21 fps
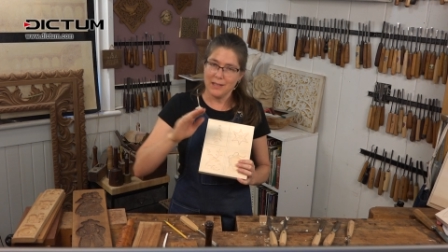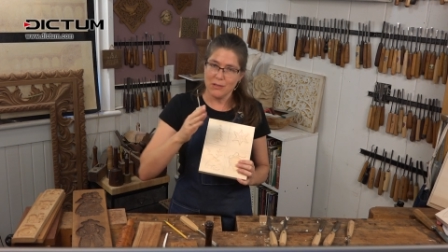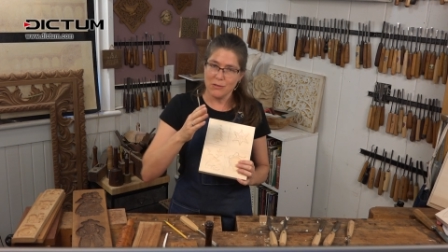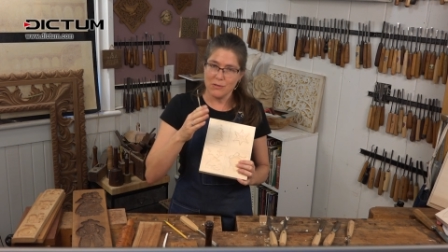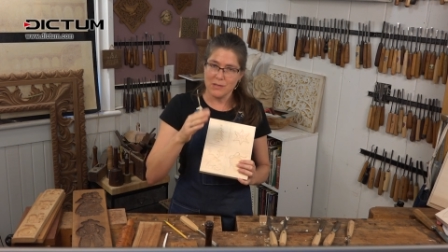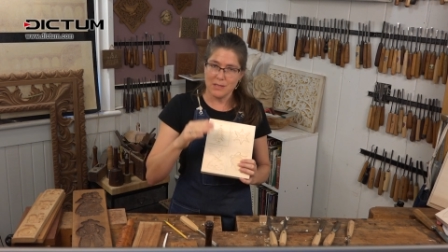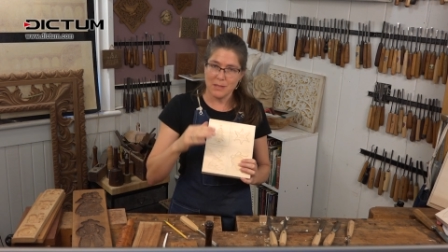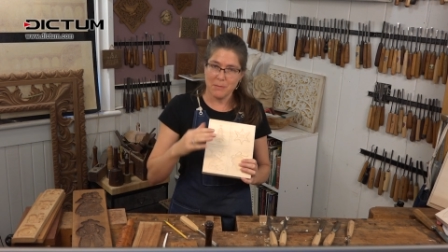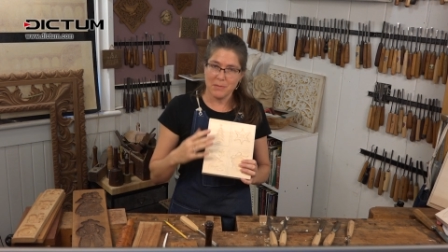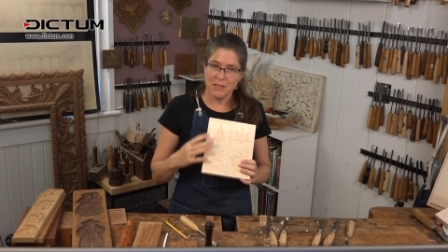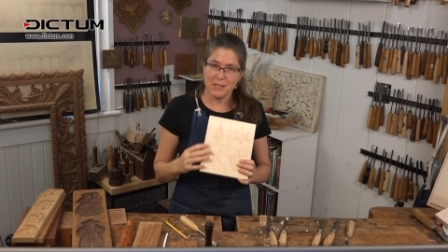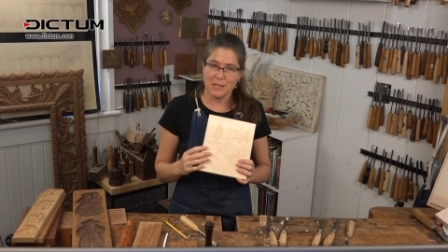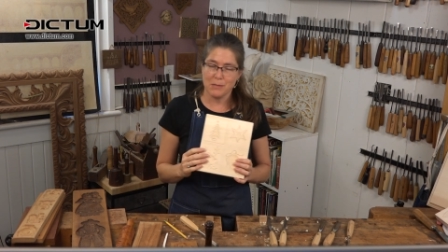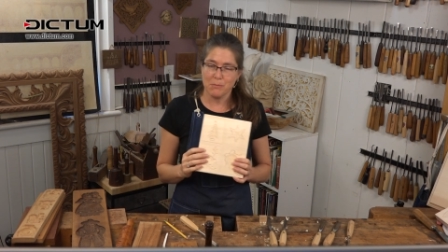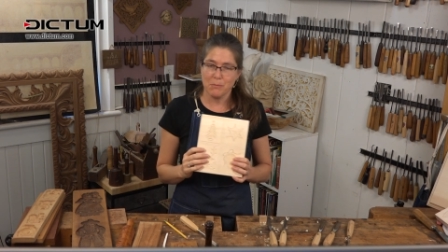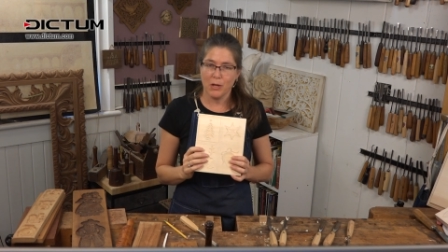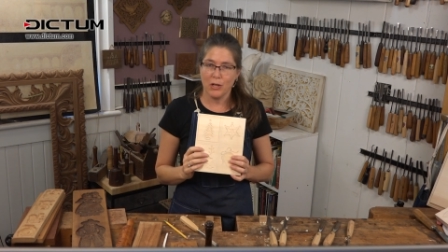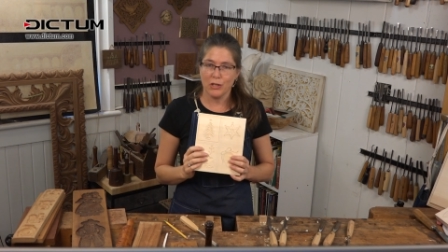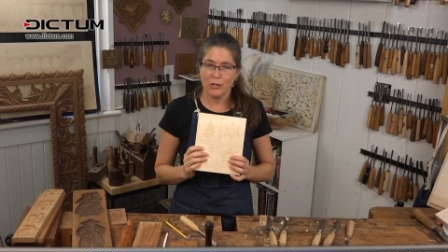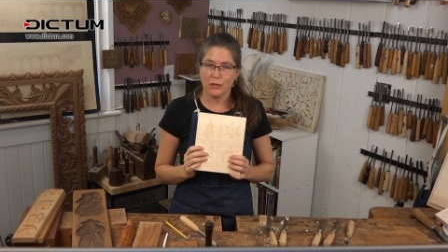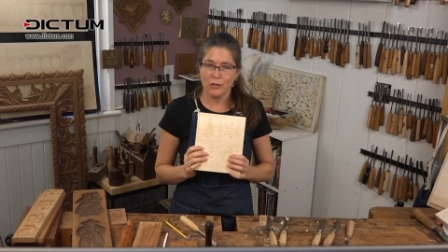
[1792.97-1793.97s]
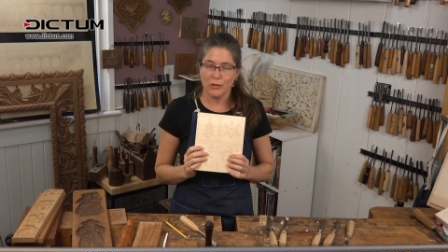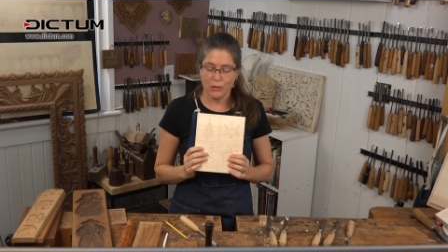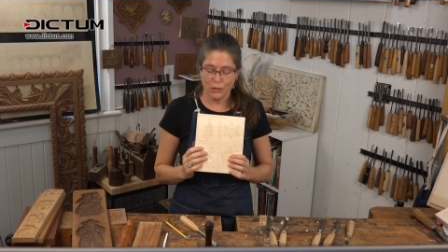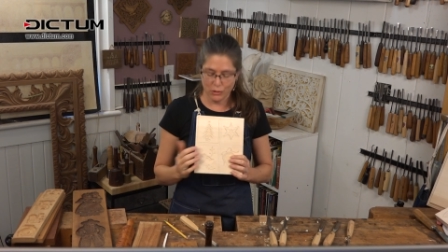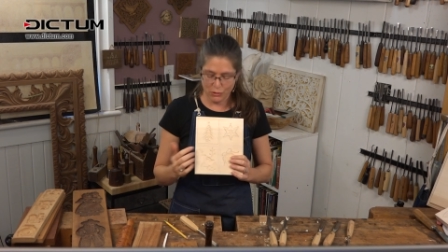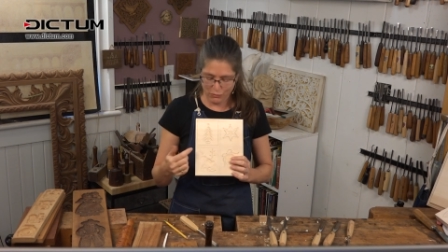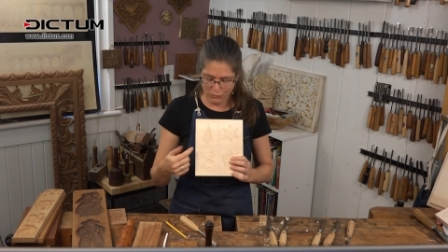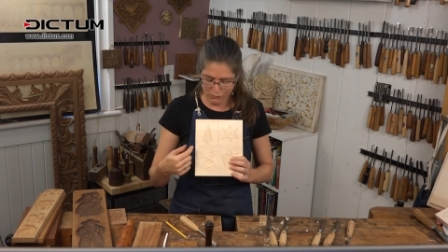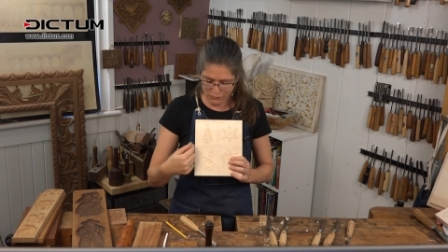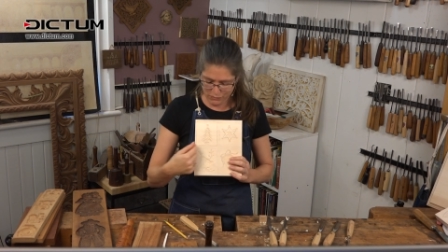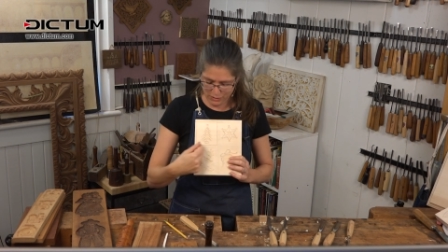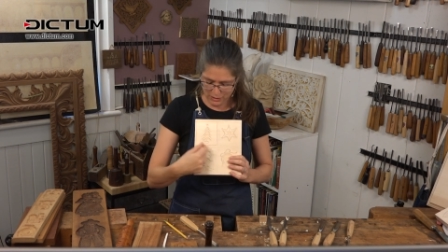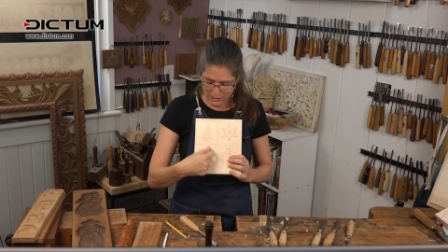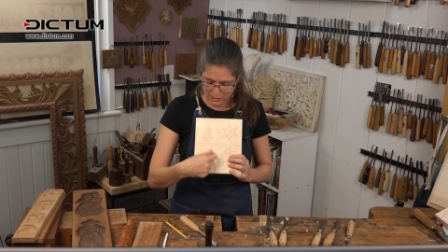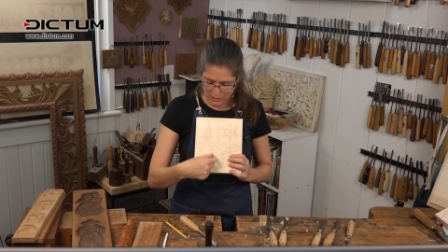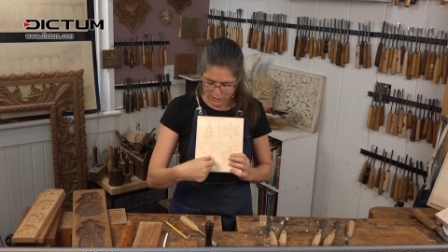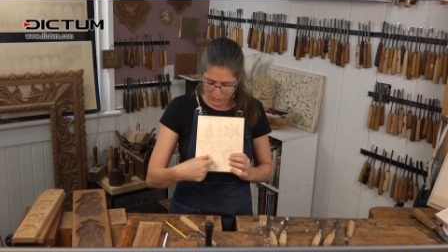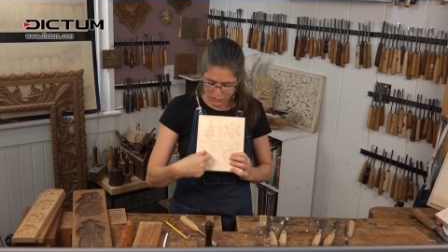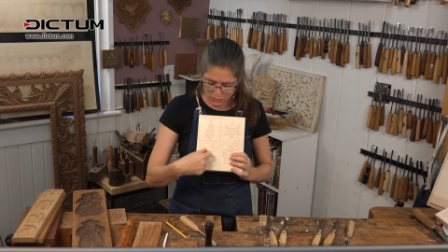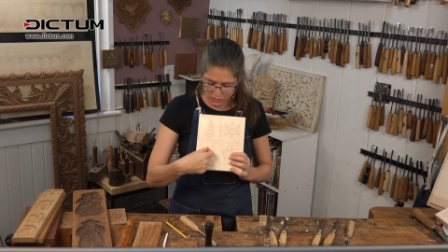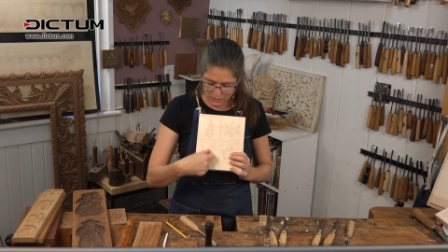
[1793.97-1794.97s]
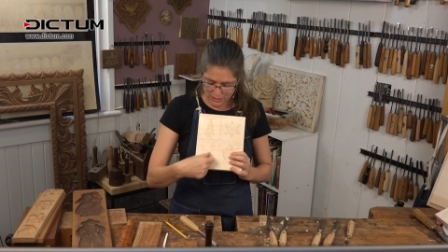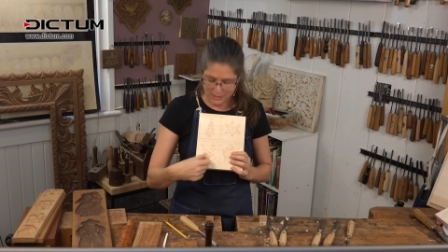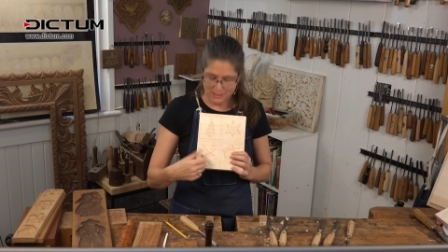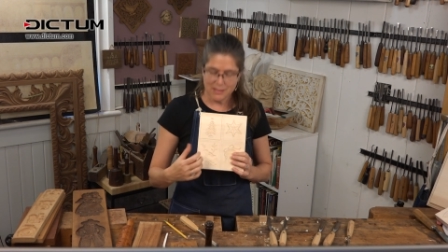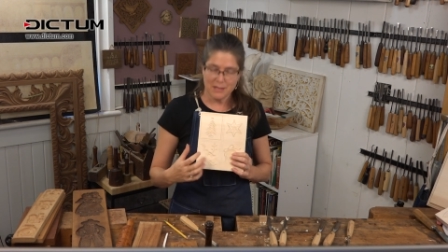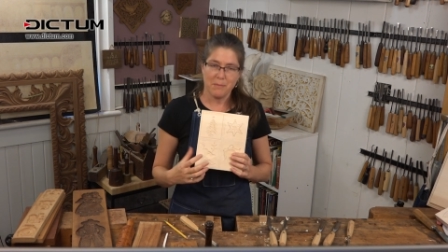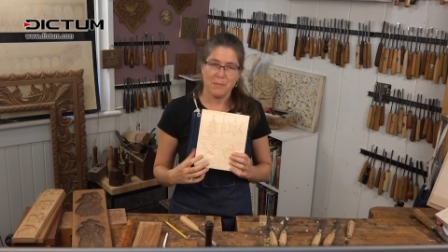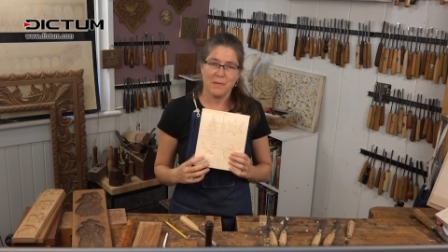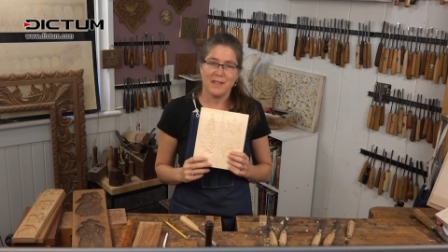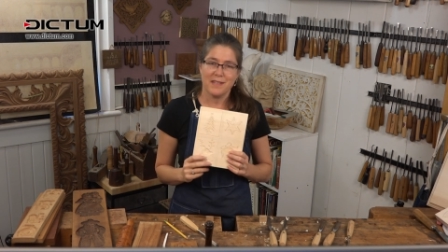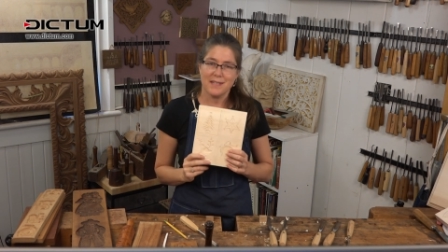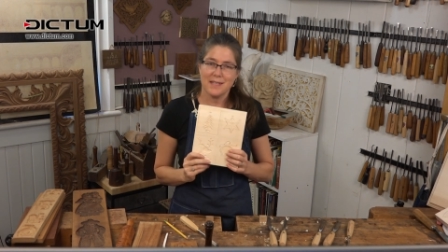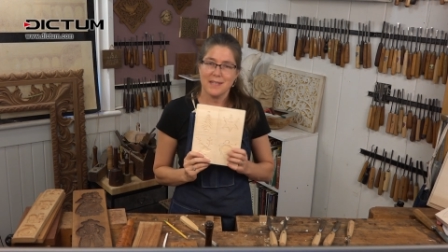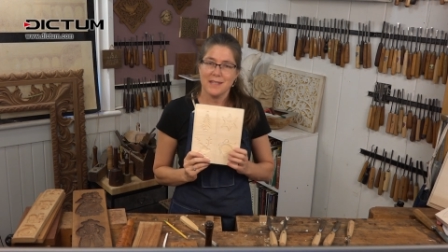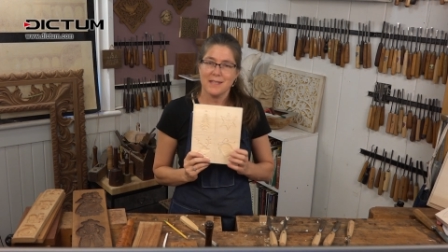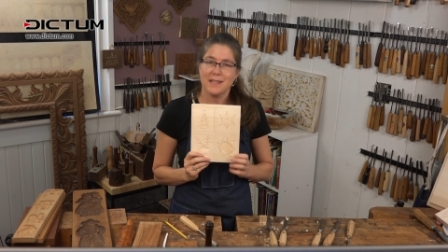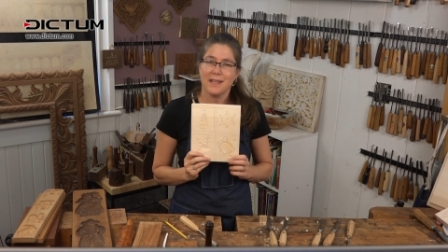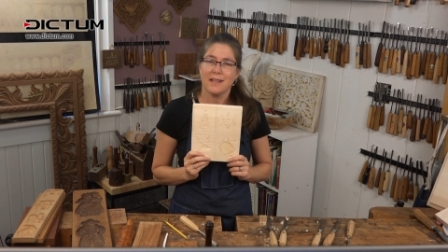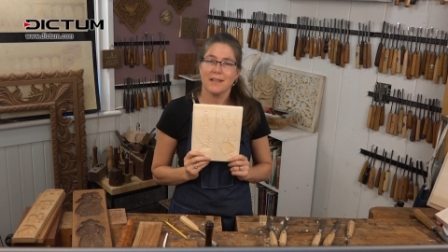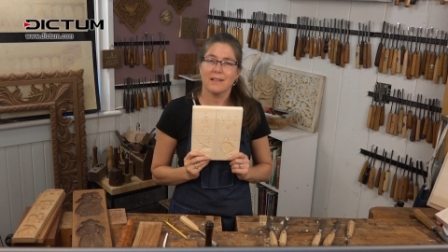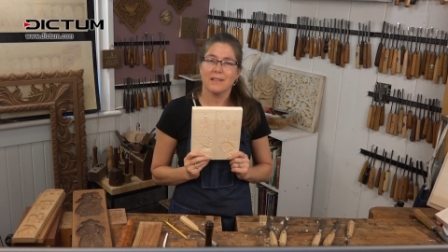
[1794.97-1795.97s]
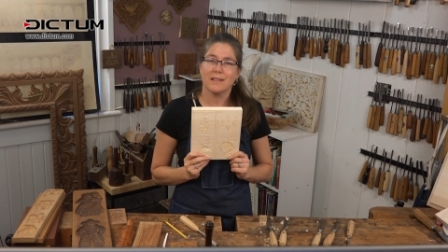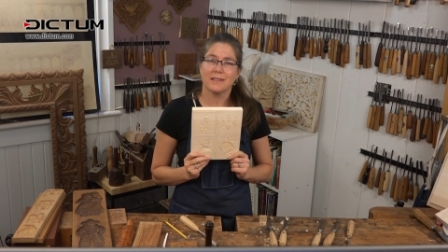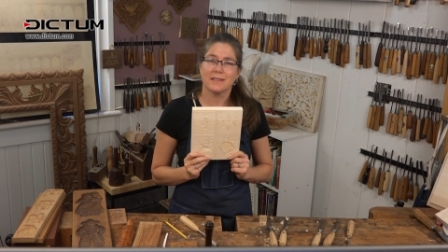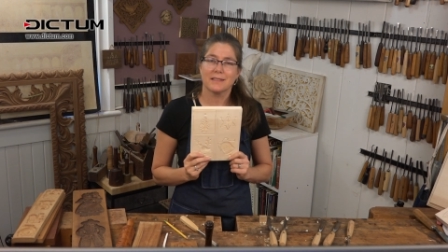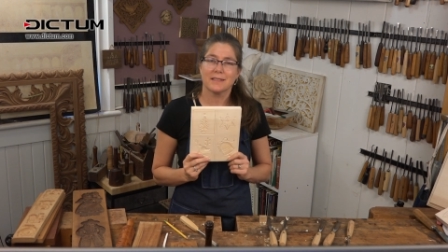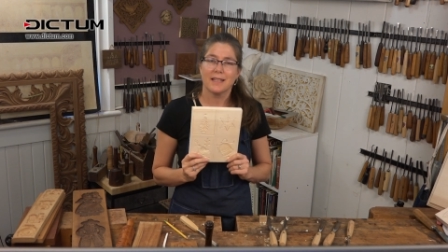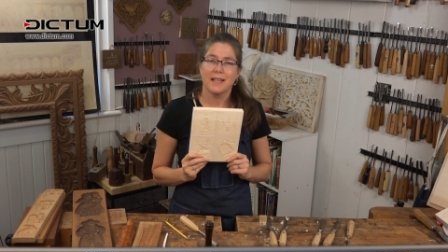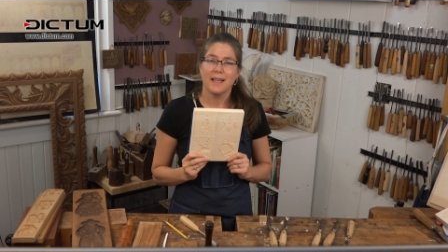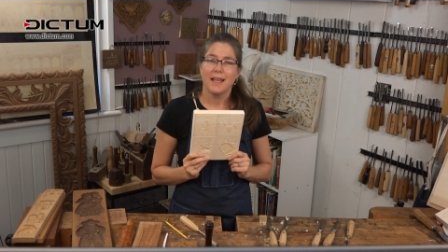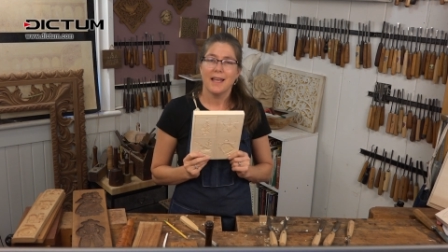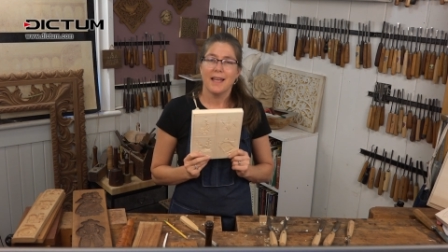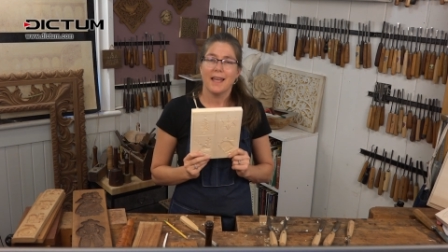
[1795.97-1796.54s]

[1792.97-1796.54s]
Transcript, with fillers: use some of the smaller curves to get some of the details,